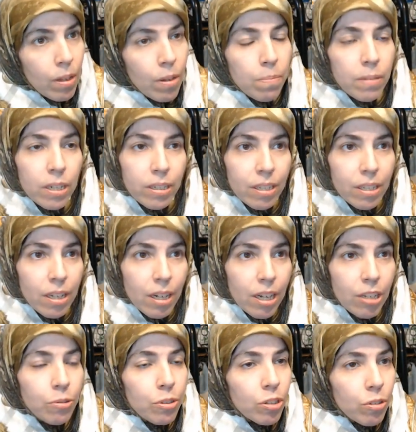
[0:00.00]
Because the guy who
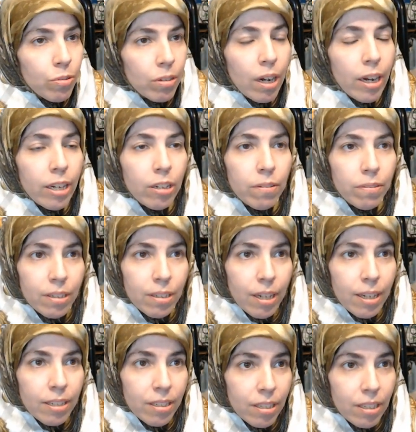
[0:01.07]
was crying over
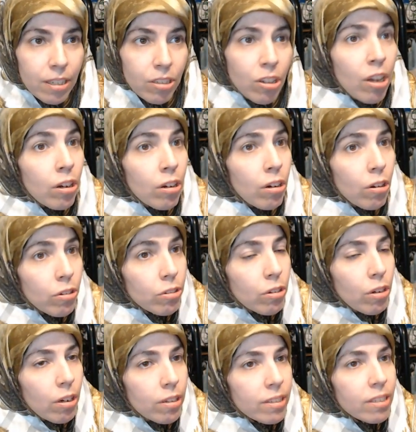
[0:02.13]
sad scenes also
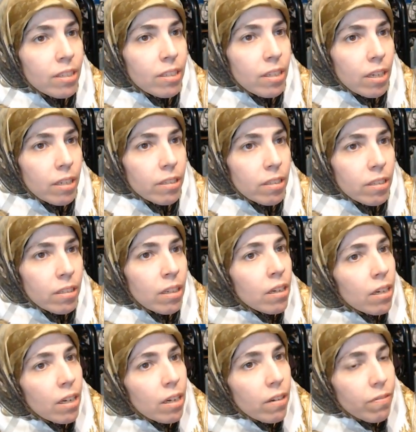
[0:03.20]
caused the deaths
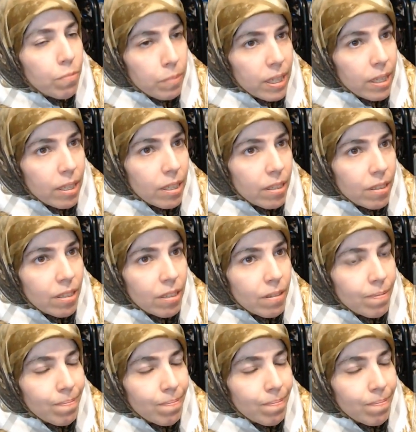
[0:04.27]
of millions.